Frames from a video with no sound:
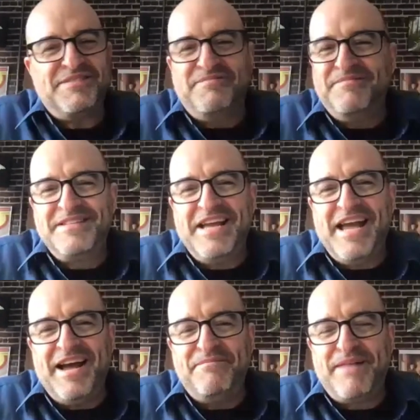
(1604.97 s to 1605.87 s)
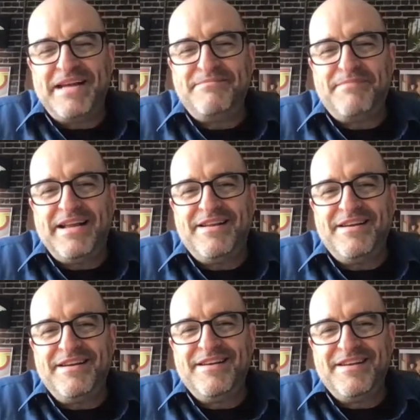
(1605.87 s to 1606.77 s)
people who make the
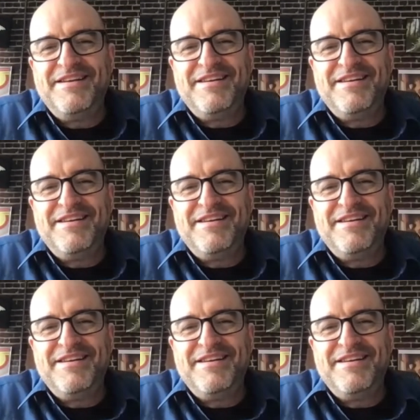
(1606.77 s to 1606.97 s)
whole